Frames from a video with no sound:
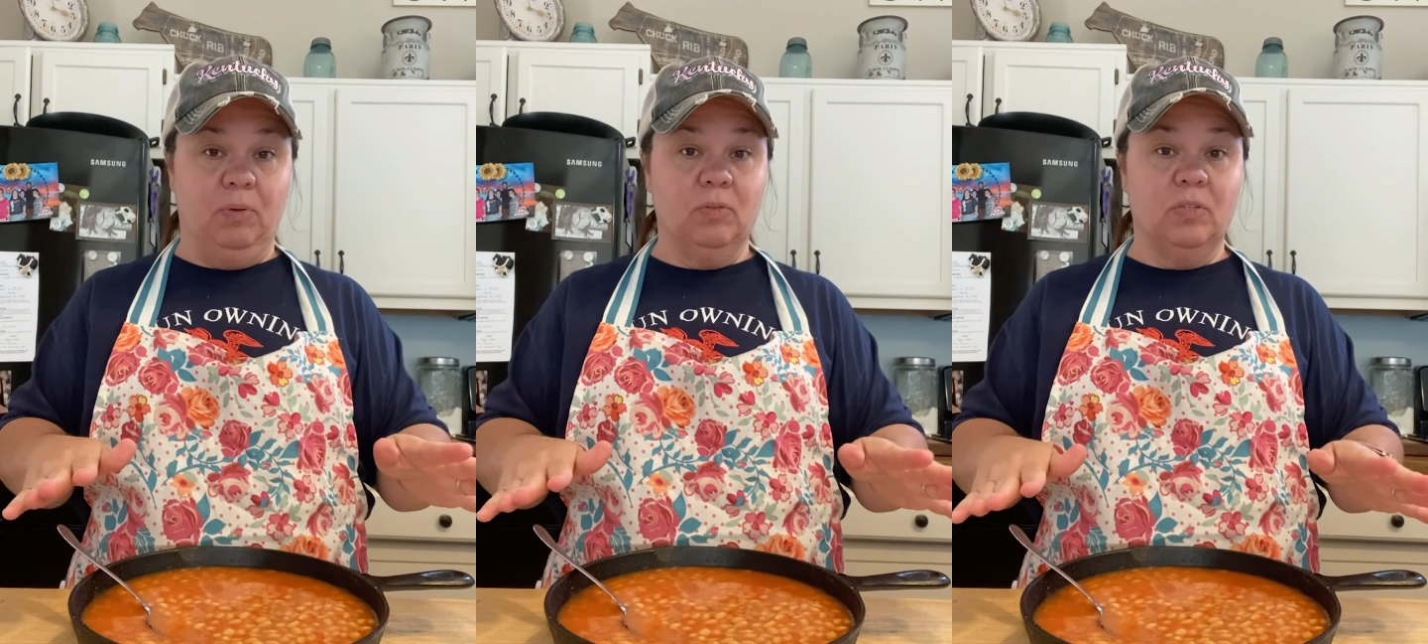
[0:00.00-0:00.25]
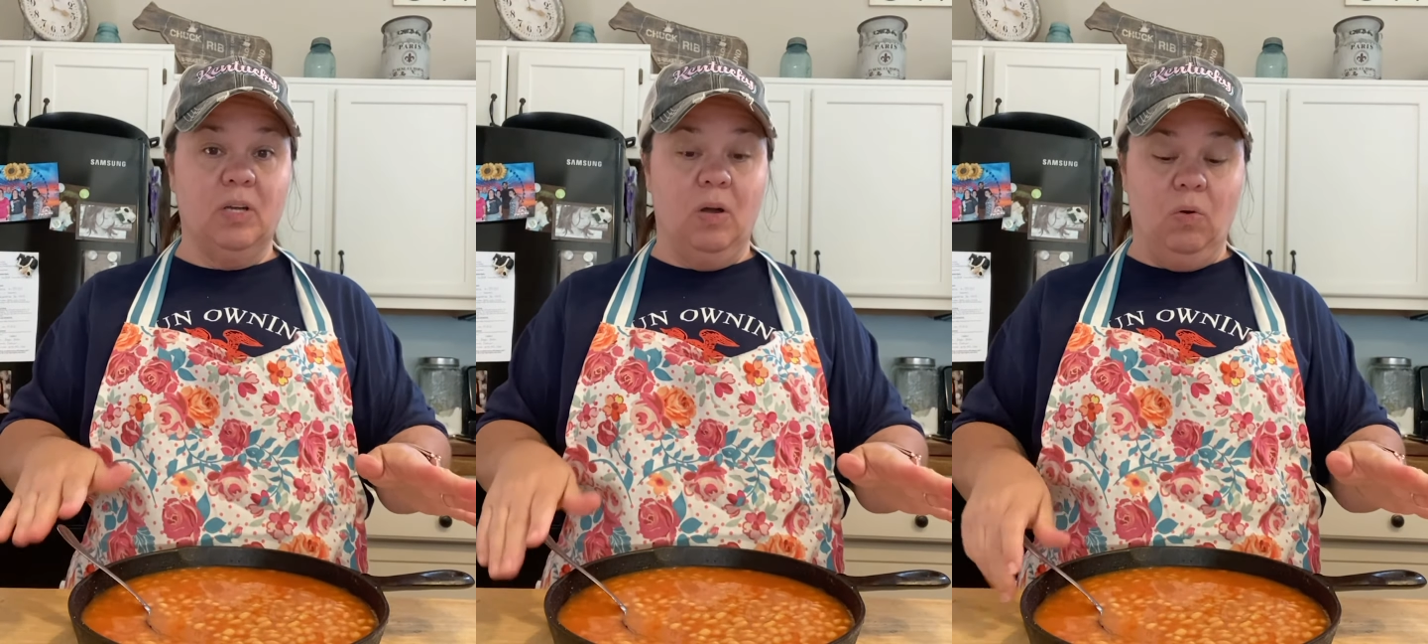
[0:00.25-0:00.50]

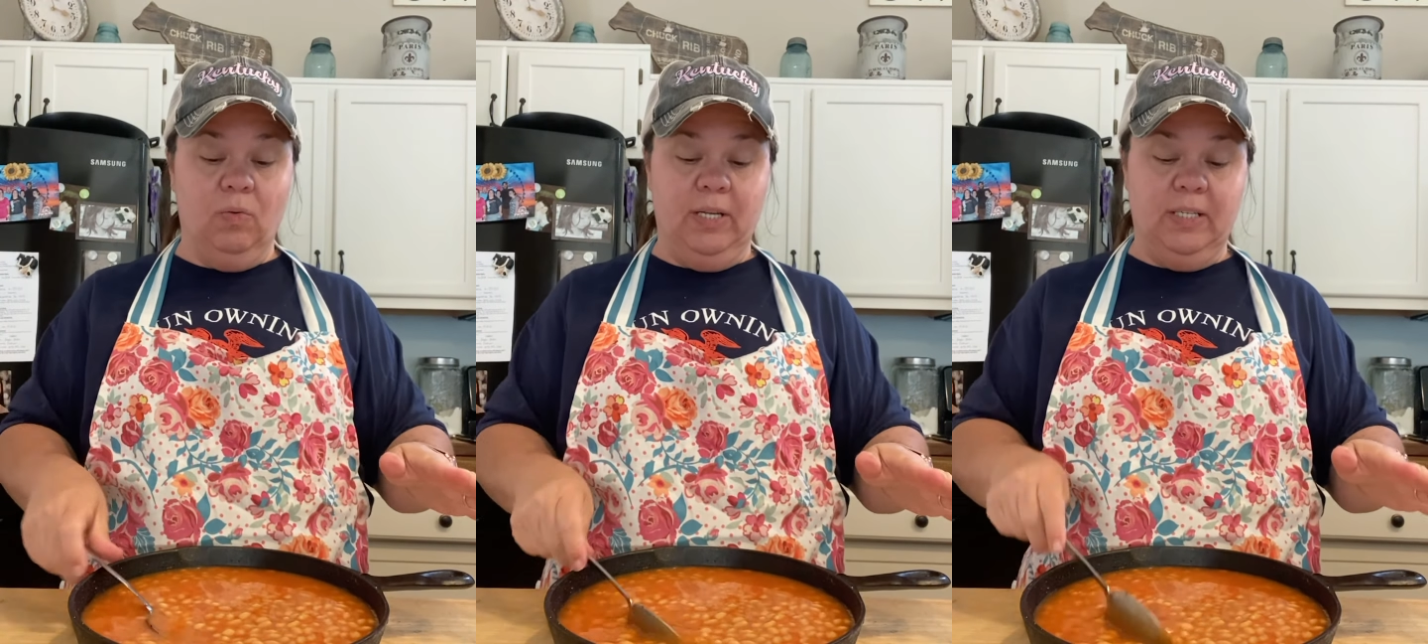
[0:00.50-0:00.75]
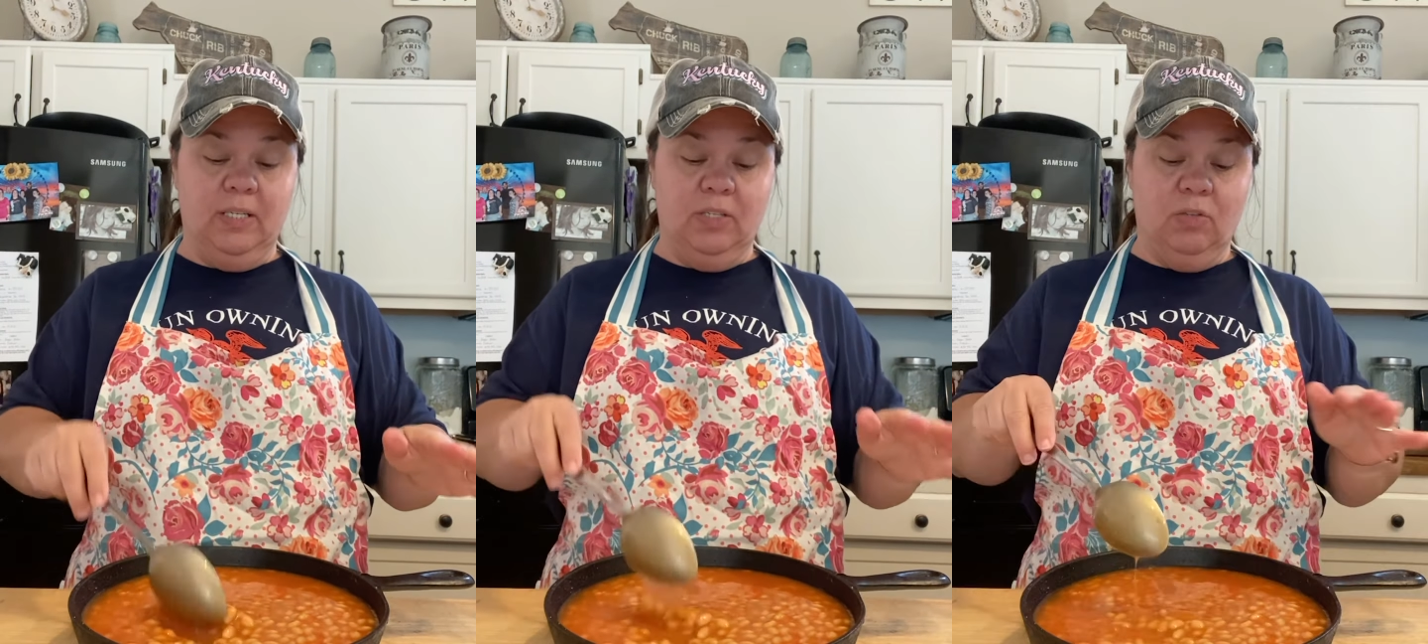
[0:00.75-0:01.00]
So
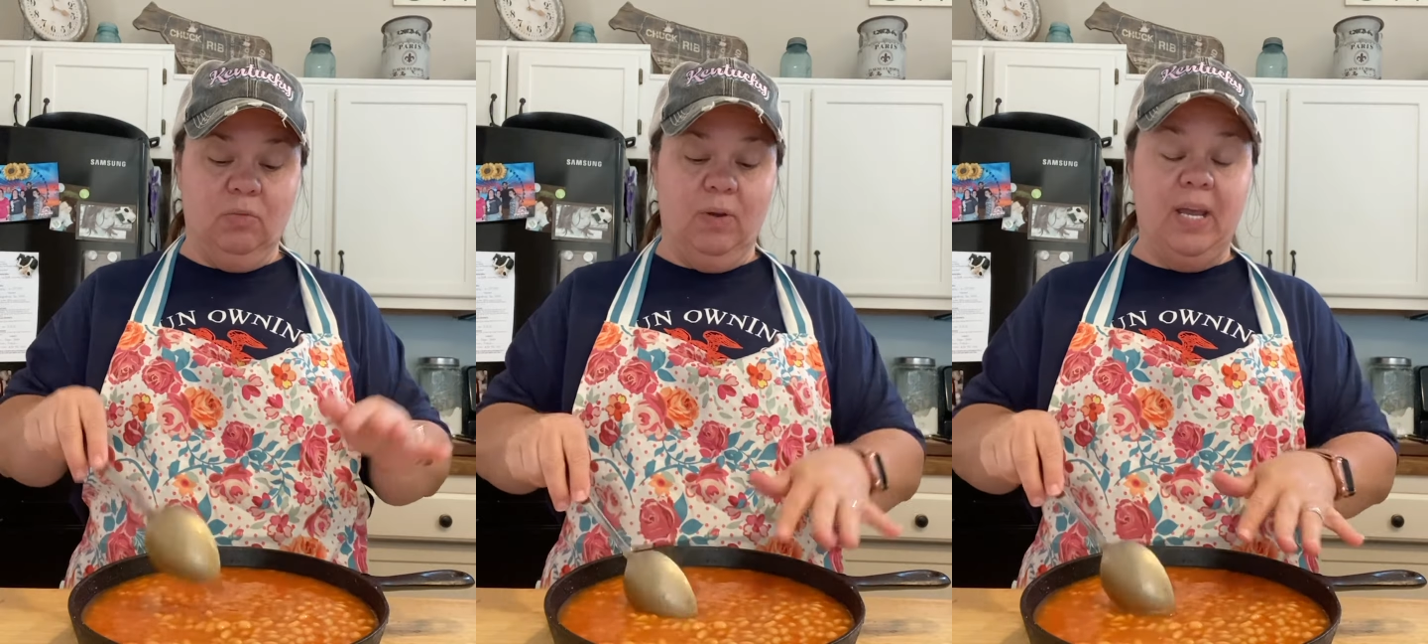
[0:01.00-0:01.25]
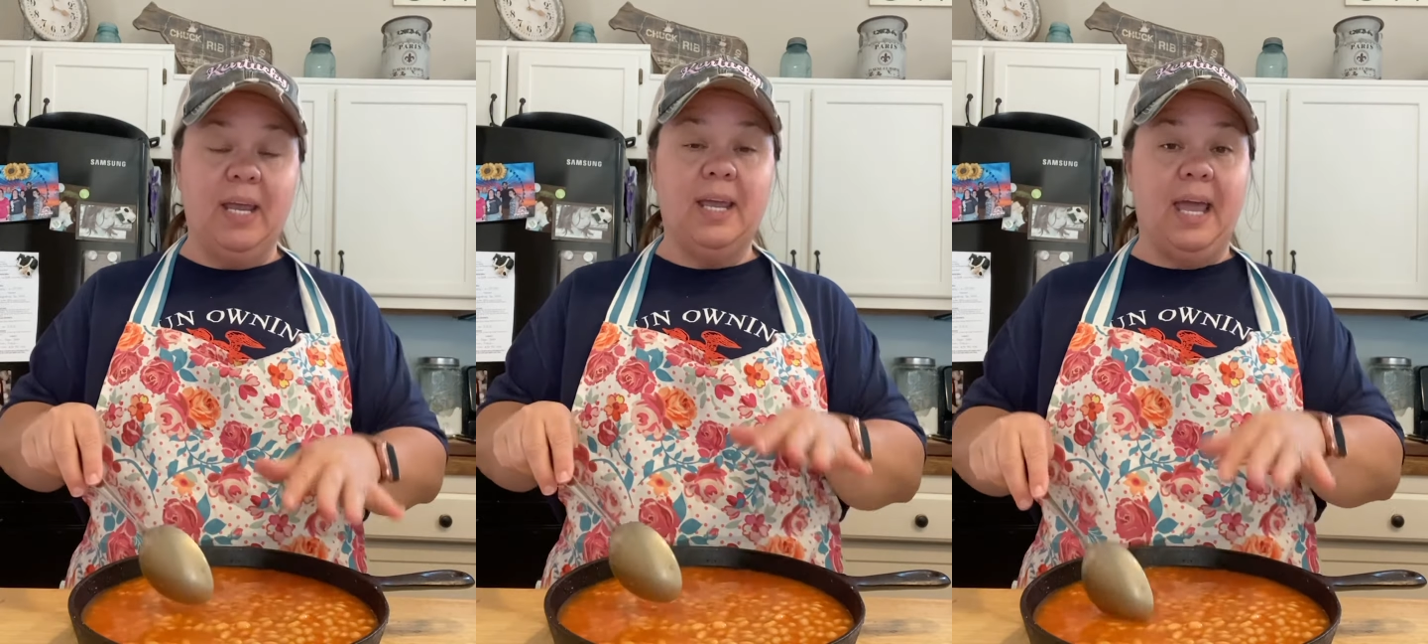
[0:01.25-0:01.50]
this is
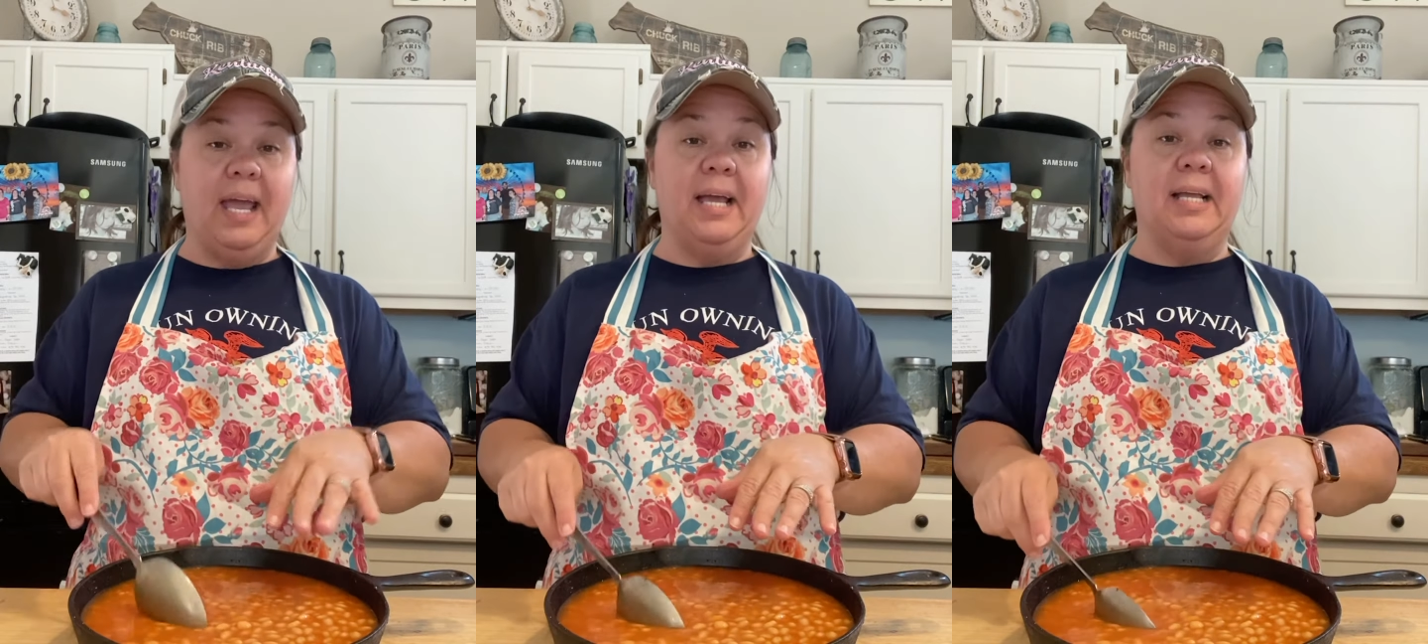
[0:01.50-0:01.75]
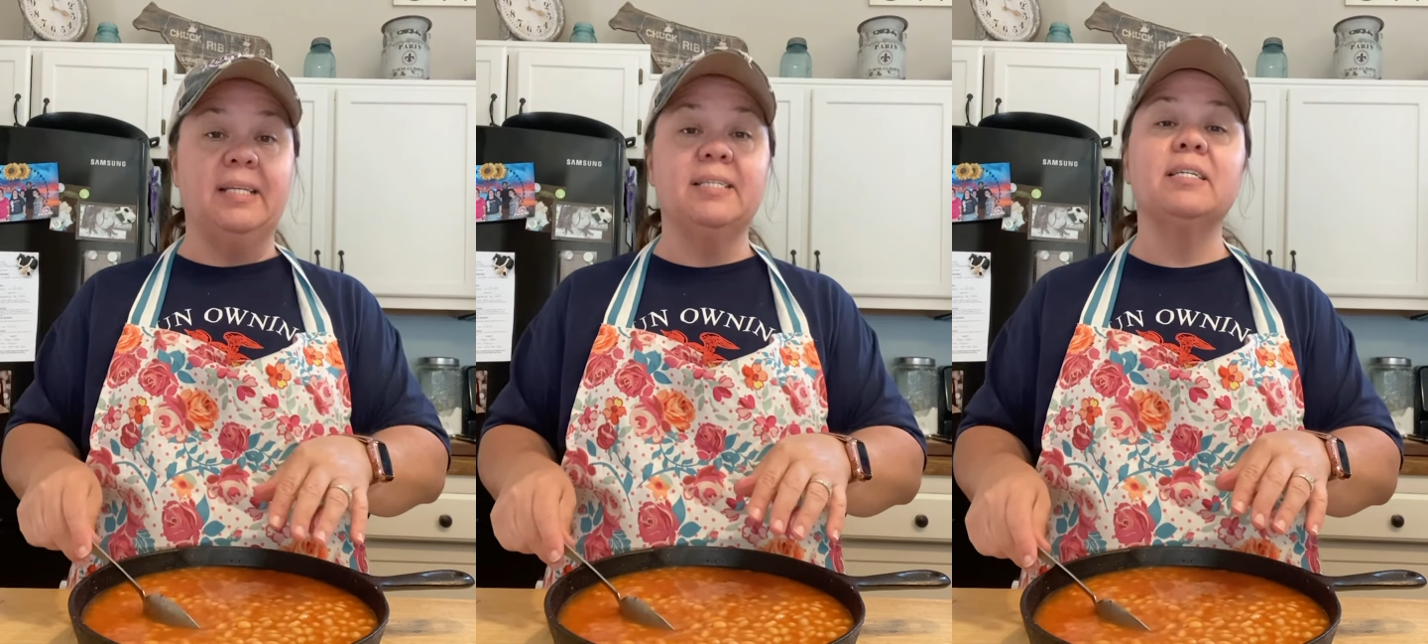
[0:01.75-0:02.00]
3
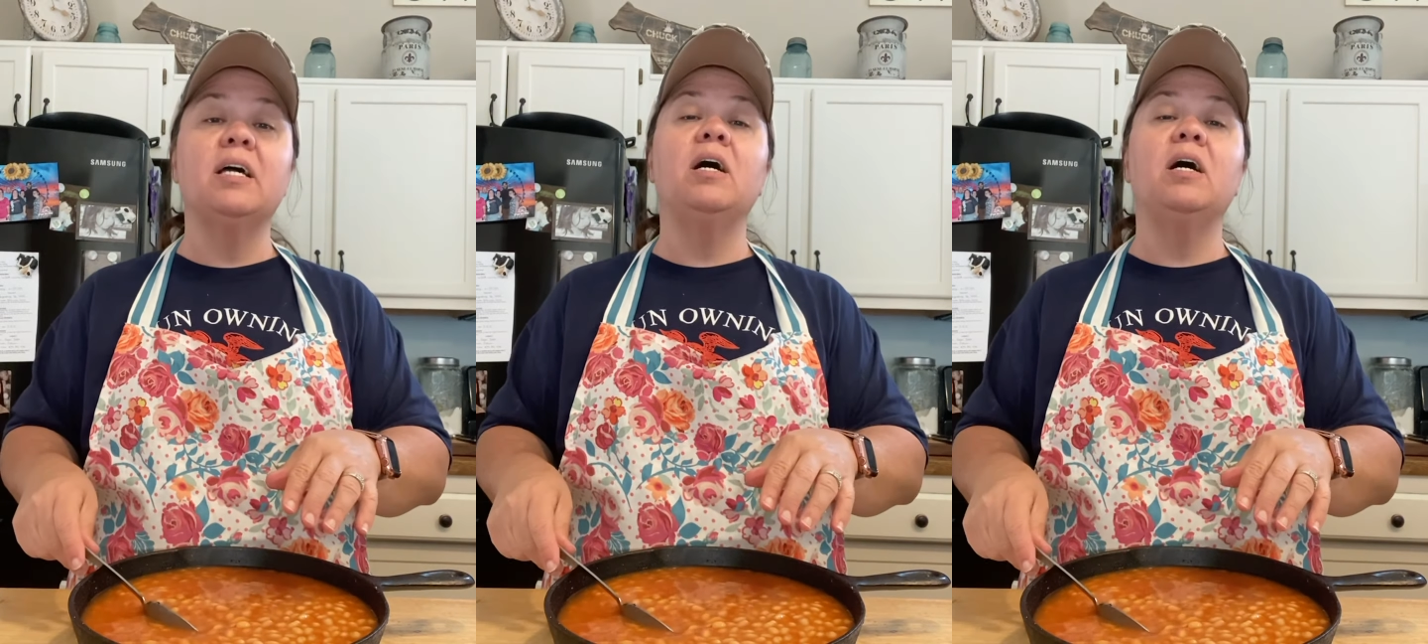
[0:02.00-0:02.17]
cans